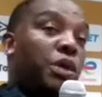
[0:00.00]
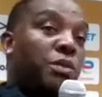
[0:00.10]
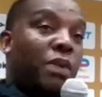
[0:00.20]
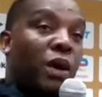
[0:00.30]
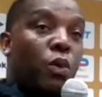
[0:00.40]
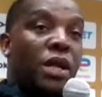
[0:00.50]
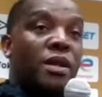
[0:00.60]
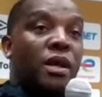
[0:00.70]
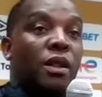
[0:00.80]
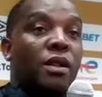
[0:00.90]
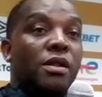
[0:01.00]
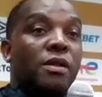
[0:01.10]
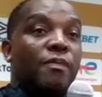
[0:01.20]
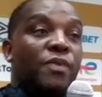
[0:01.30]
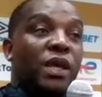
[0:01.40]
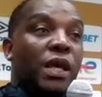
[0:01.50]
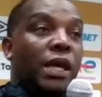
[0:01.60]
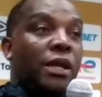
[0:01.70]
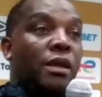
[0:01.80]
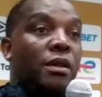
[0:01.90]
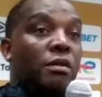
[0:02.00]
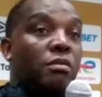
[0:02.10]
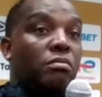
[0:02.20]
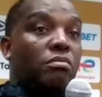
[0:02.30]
win by one nil. And